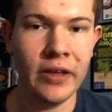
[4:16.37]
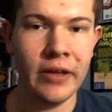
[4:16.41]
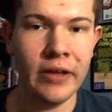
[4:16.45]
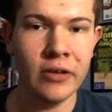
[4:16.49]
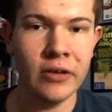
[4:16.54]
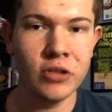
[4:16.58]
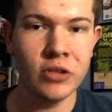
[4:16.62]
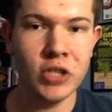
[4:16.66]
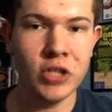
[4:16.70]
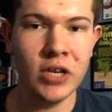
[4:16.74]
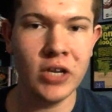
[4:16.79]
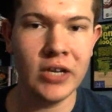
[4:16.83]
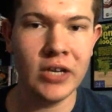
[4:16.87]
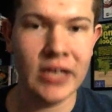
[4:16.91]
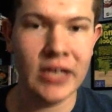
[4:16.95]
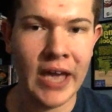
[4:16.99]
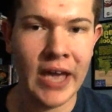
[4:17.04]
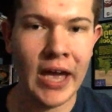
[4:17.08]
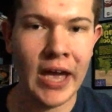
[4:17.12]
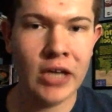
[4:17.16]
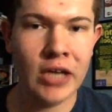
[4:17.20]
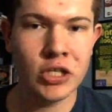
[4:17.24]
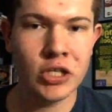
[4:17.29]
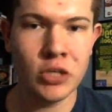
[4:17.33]
out on Johnny
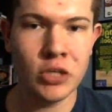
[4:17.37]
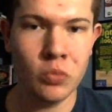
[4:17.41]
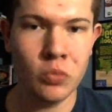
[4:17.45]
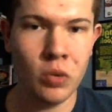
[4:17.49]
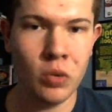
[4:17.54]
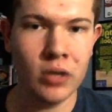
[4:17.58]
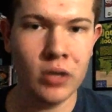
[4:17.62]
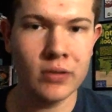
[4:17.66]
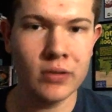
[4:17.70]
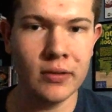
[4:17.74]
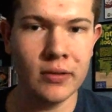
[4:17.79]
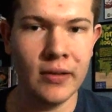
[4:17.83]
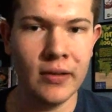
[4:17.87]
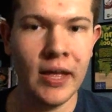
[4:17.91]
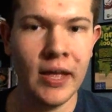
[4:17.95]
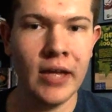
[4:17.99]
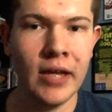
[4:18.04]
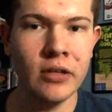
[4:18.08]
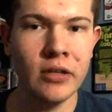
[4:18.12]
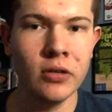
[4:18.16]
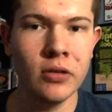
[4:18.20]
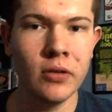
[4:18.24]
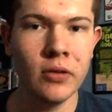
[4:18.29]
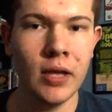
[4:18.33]
Cash in Walk the
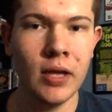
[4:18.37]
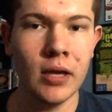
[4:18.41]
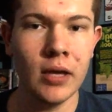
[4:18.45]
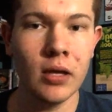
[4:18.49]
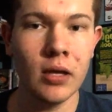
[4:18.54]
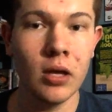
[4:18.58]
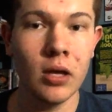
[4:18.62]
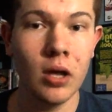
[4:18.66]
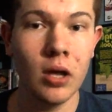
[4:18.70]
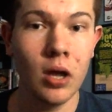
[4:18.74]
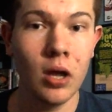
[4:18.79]
Line, you're like,